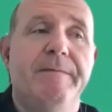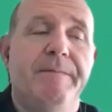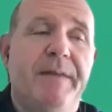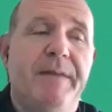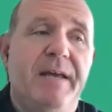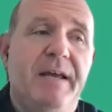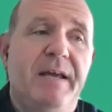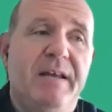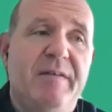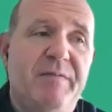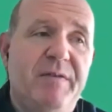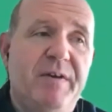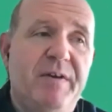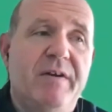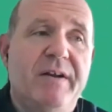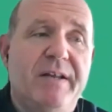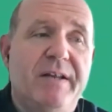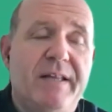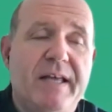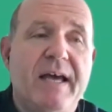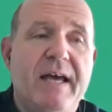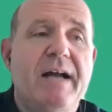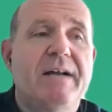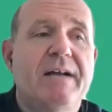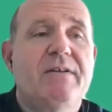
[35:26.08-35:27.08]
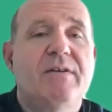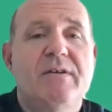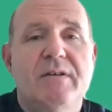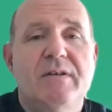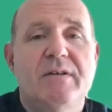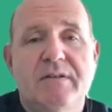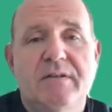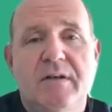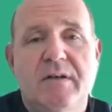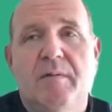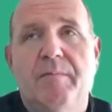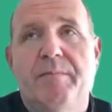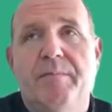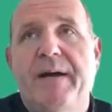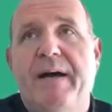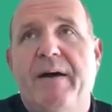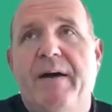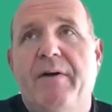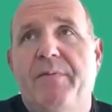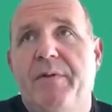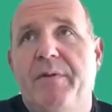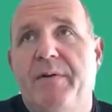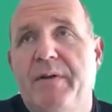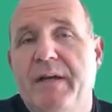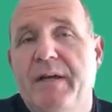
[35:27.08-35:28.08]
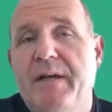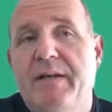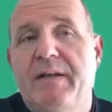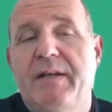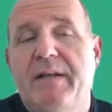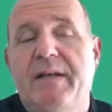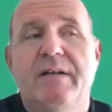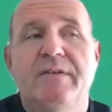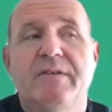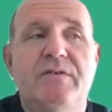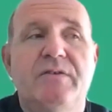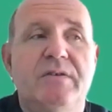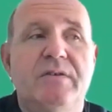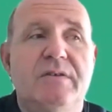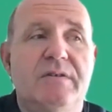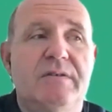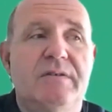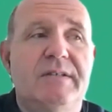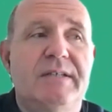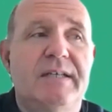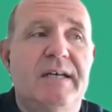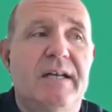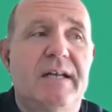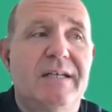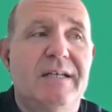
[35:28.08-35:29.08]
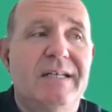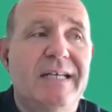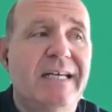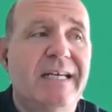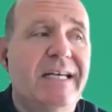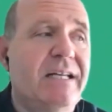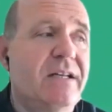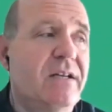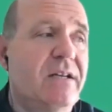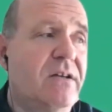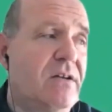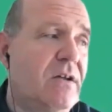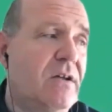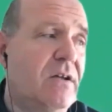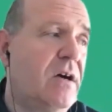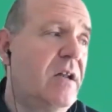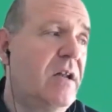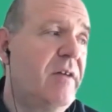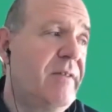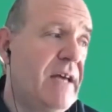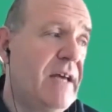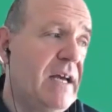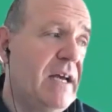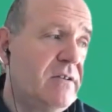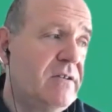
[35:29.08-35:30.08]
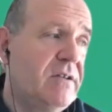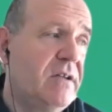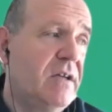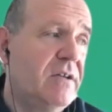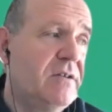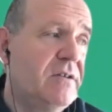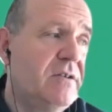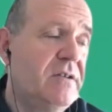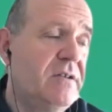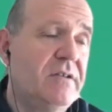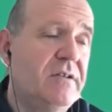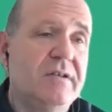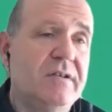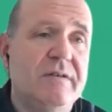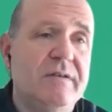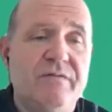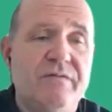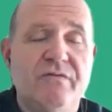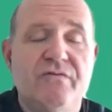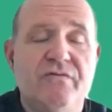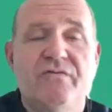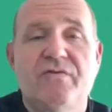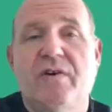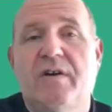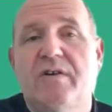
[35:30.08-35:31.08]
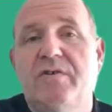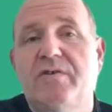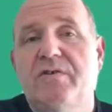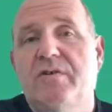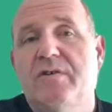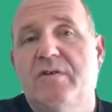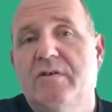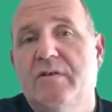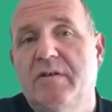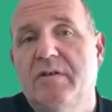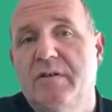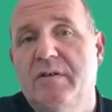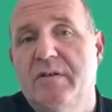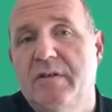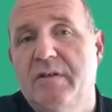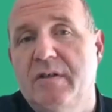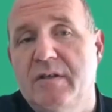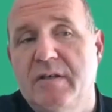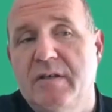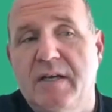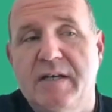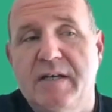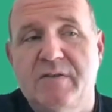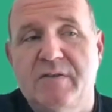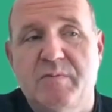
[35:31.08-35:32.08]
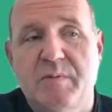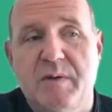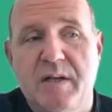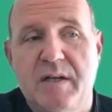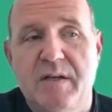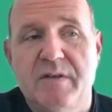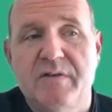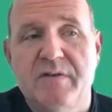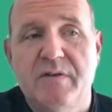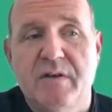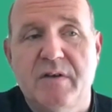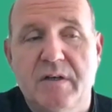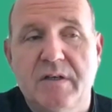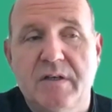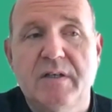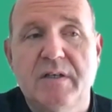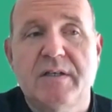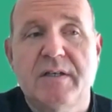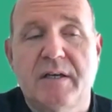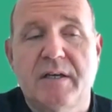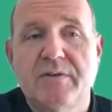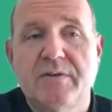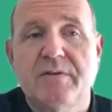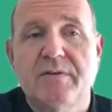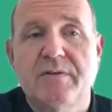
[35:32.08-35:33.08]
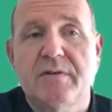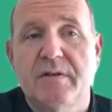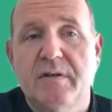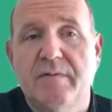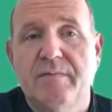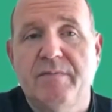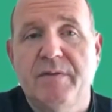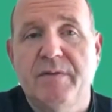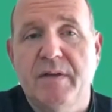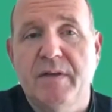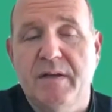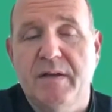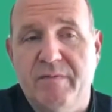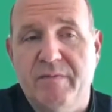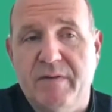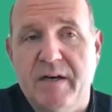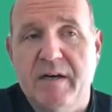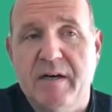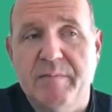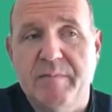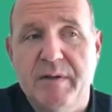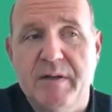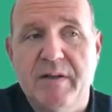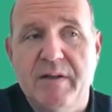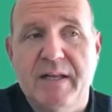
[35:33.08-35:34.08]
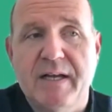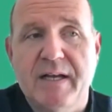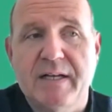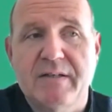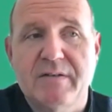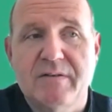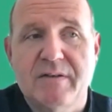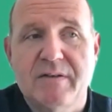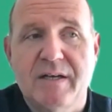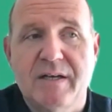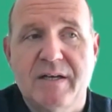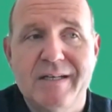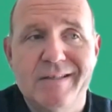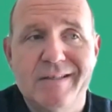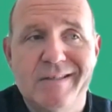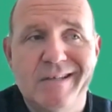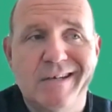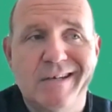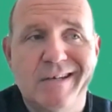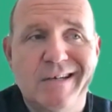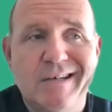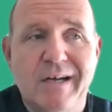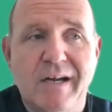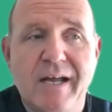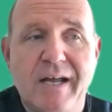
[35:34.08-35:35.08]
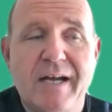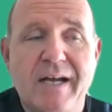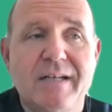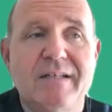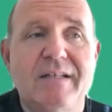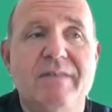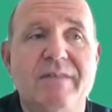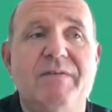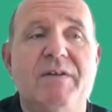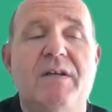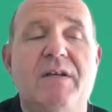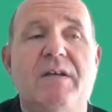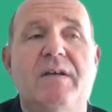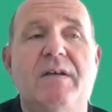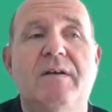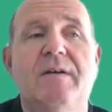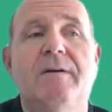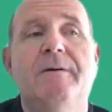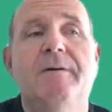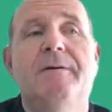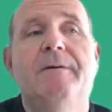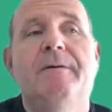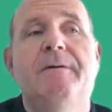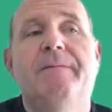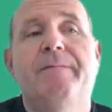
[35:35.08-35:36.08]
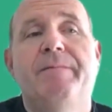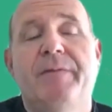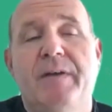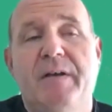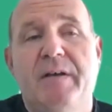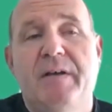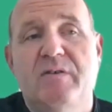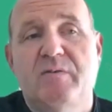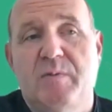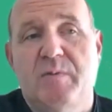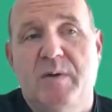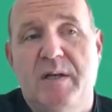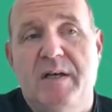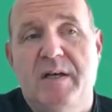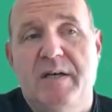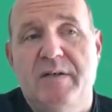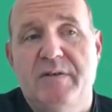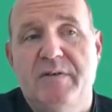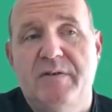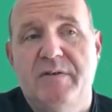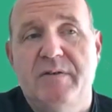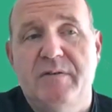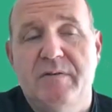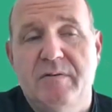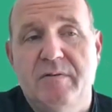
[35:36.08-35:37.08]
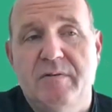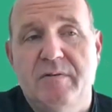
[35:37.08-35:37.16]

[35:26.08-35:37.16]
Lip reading: And if they're attacked, you can dump out the details. You can kind of gain a lot of access in the infrastructure and as well as the architecture of the environment, like interconnectivity, as well as the